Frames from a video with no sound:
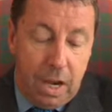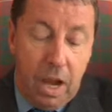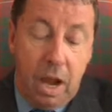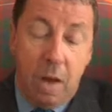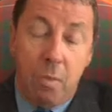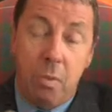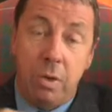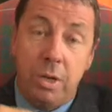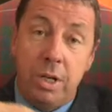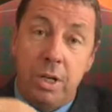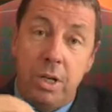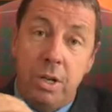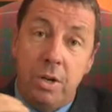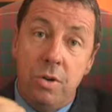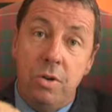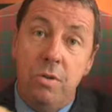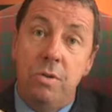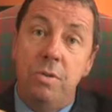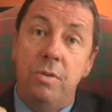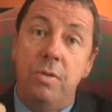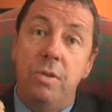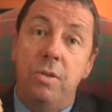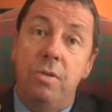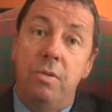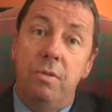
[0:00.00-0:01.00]
I want to
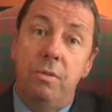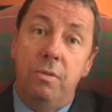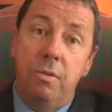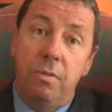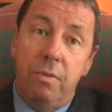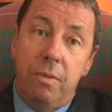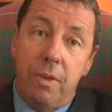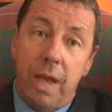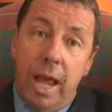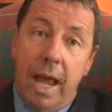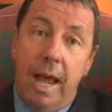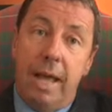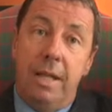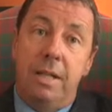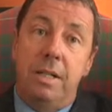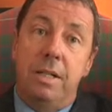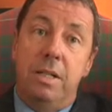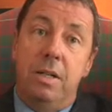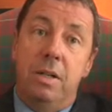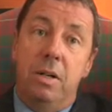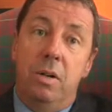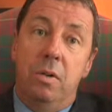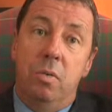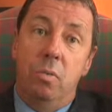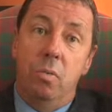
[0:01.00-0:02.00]
use that
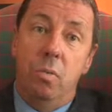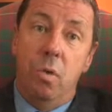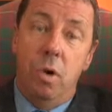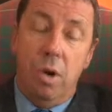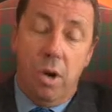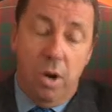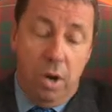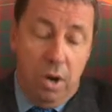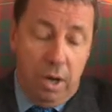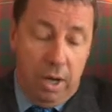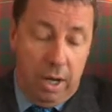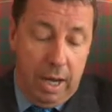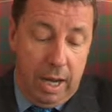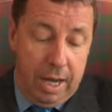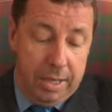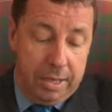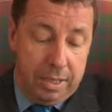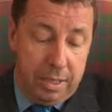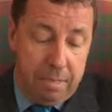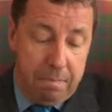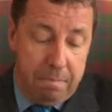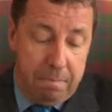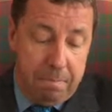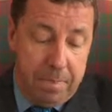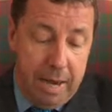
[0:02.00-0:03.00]
work
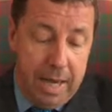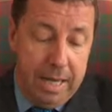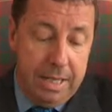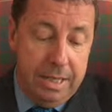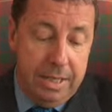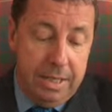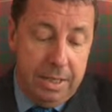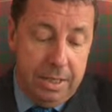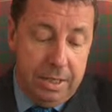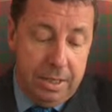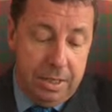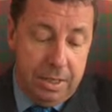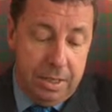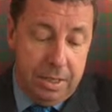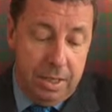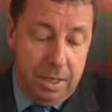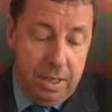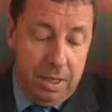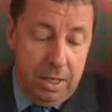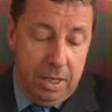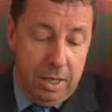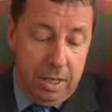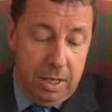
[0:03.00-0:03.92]
as a basis